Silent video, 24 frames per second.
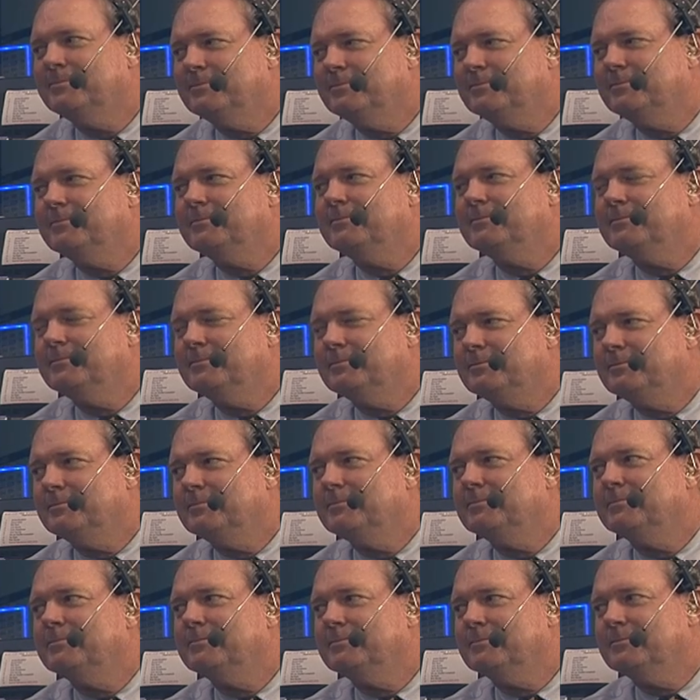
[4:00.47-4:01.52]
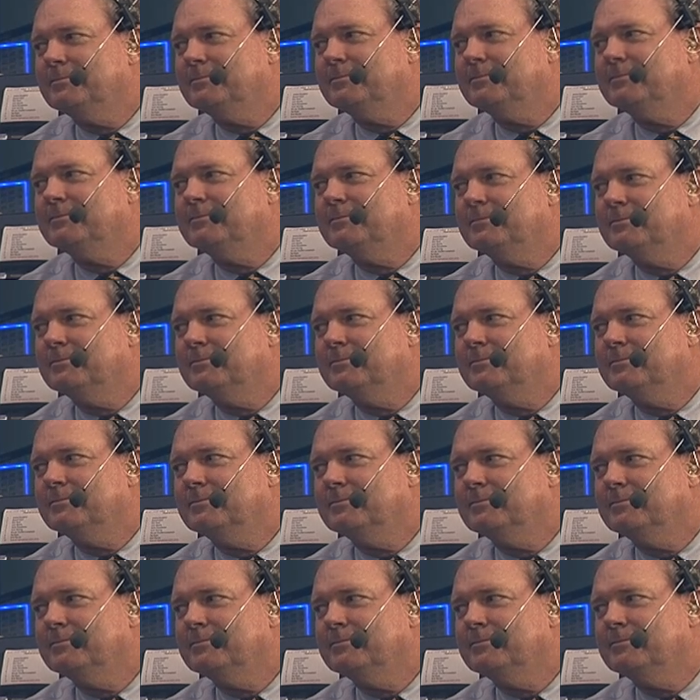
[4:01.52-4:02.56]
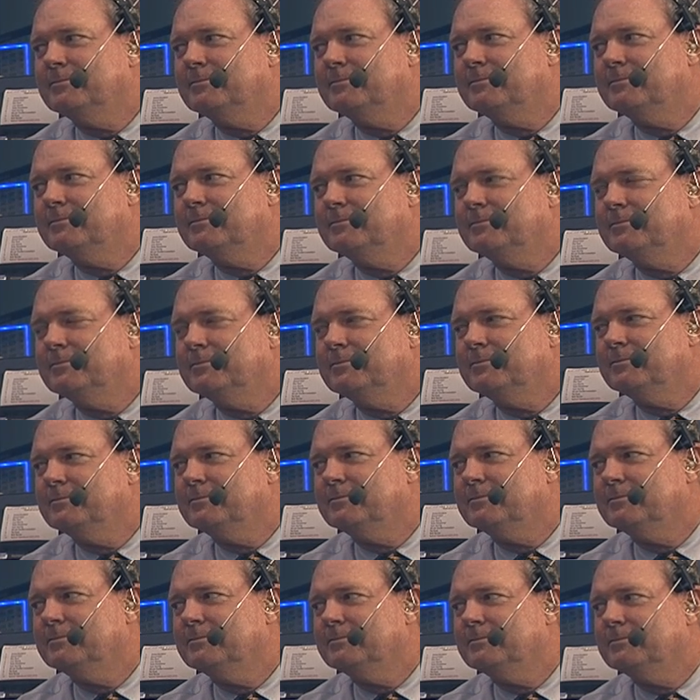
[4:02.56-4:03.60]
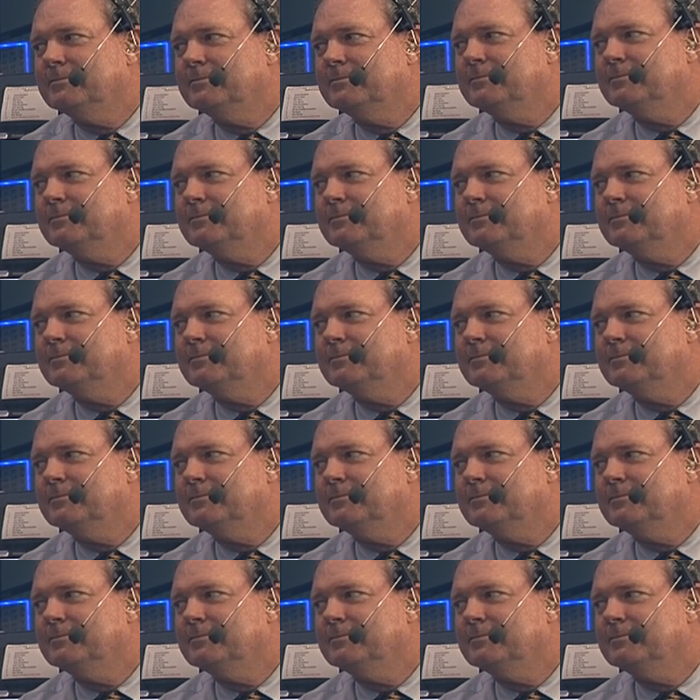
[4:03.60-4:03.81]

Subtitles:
(not speaking)